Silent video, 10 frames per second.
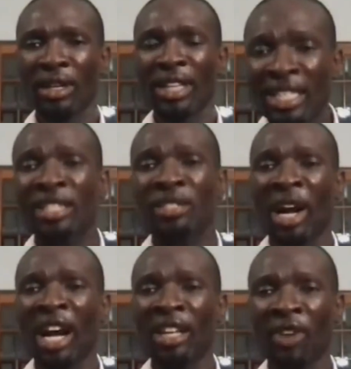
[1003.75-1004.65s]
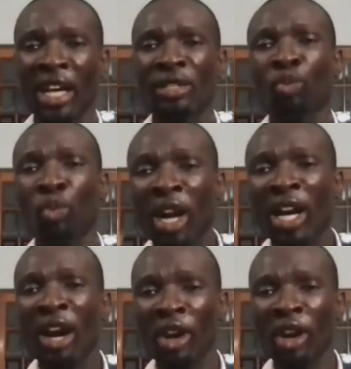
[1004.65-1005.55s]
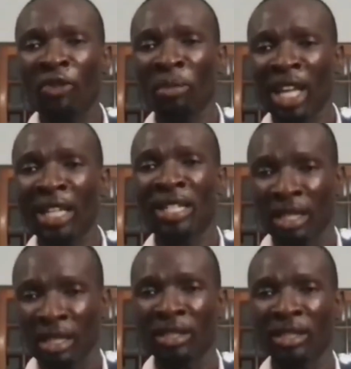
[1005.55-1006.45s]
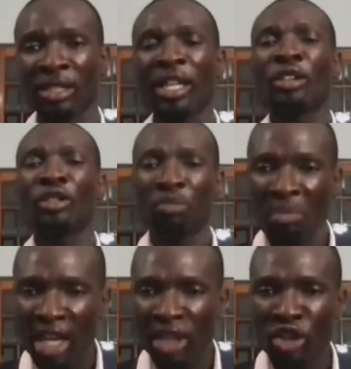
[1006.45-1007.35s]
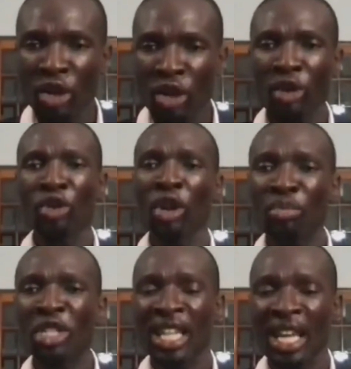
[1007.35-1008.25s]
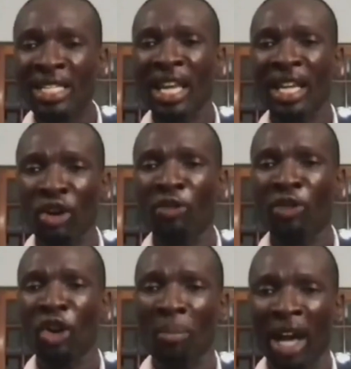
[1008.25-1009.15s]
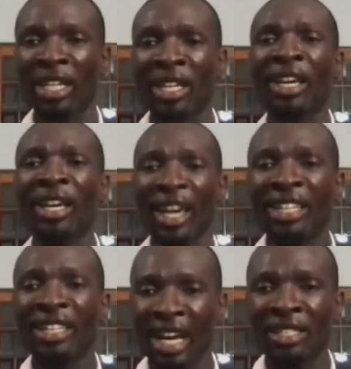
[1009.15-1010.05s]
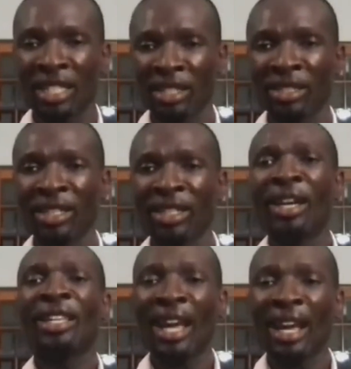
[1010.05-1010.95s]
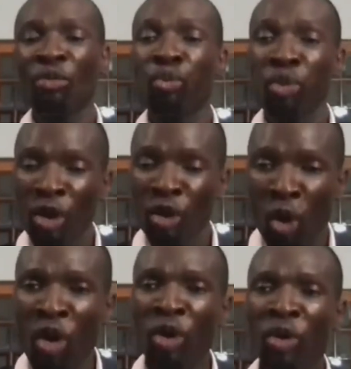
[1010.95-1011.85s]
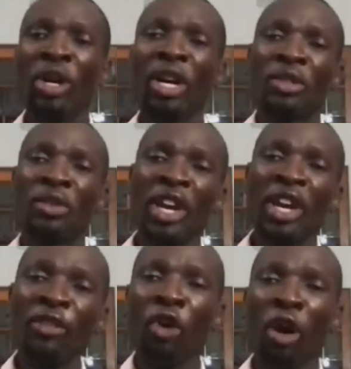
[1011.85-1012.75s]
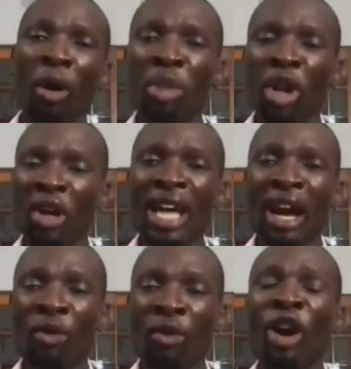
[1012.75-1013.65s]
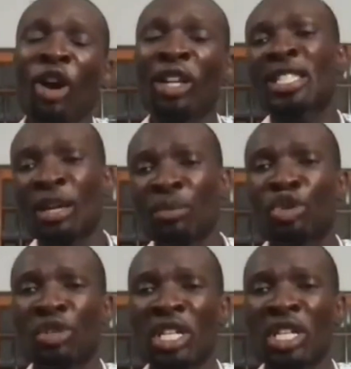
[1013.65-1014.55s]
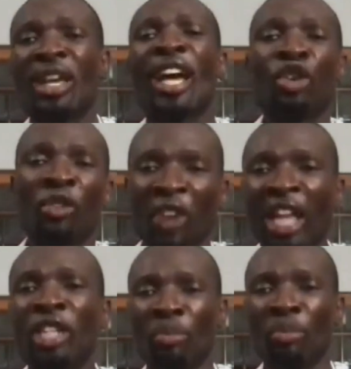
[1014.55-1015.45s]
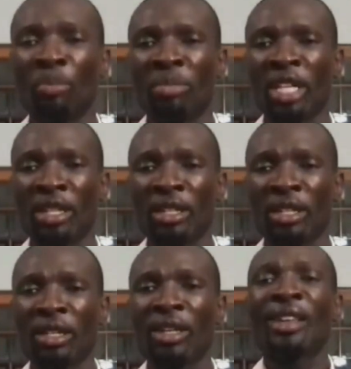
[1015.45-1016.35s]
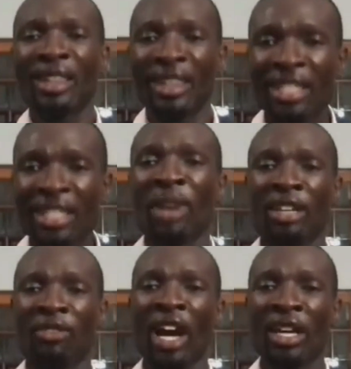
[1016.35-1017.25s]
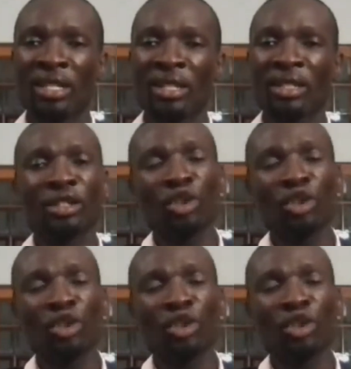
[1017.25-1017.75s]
That is my advice. Walk away from that deal. Make sure you're not putting a cent of your money in that deal. Then go three, four blocks away on the same street and you'll find your baby. That's my advice.